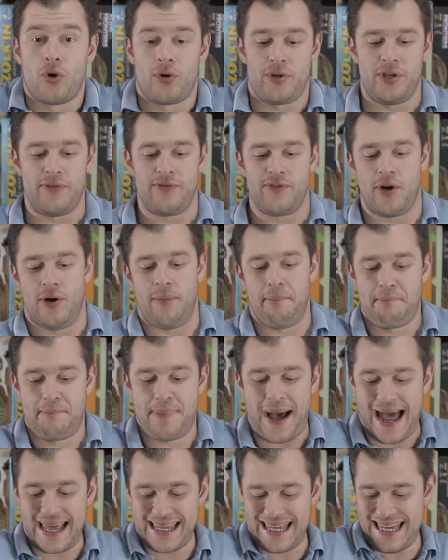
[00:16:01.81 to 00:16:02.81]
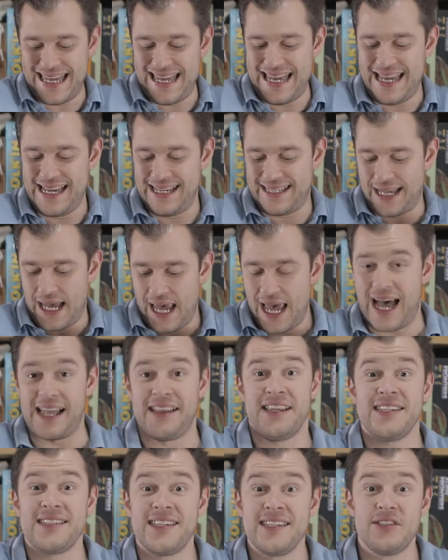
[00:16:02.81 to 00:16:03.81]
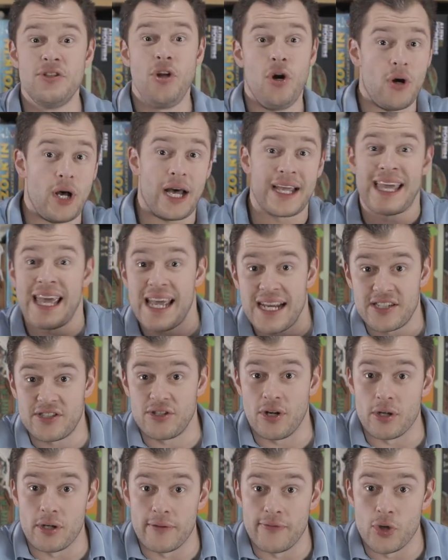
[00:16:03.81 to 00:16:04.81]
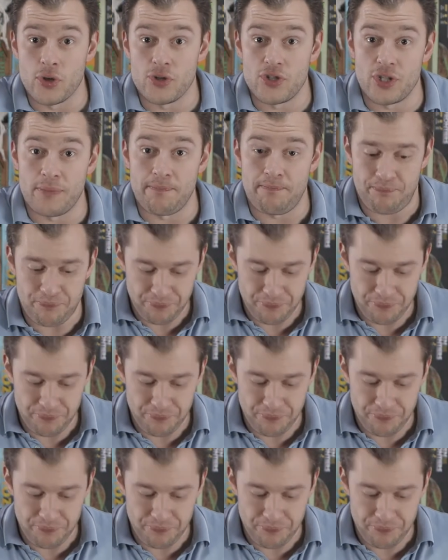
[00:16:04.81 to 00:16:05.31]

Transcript: You've got baggies, and this is not a Kickstarter version.